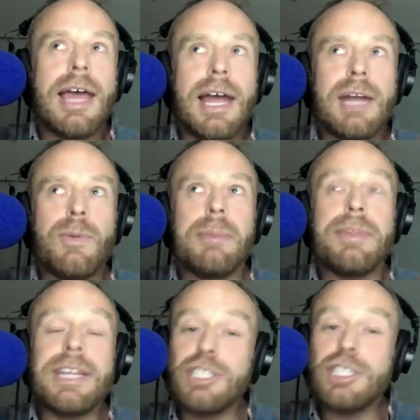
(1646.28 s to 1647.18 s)
Anyway, but
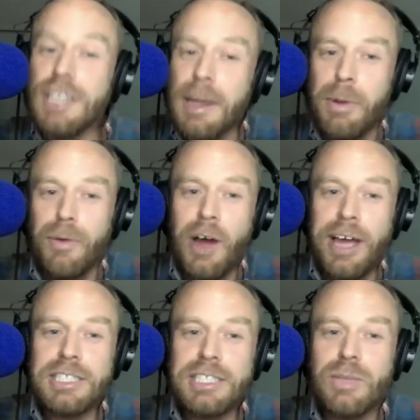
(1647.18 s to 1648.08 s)
that's just a number,
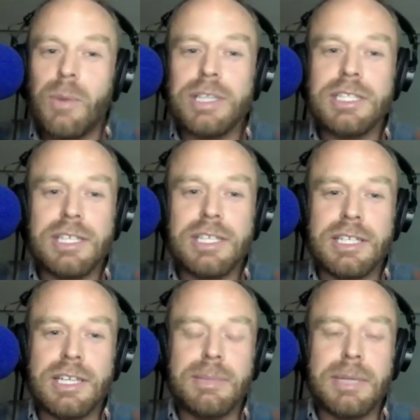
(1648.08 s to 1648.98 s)
right? So I wanted to
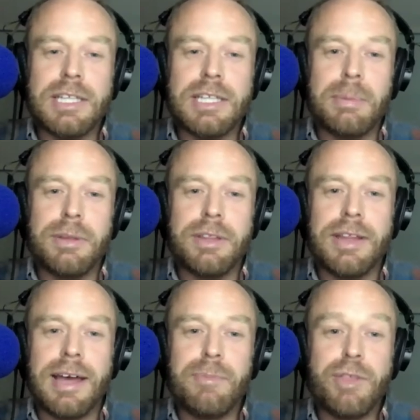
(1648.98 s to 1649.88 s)
dig a bit deeper than that.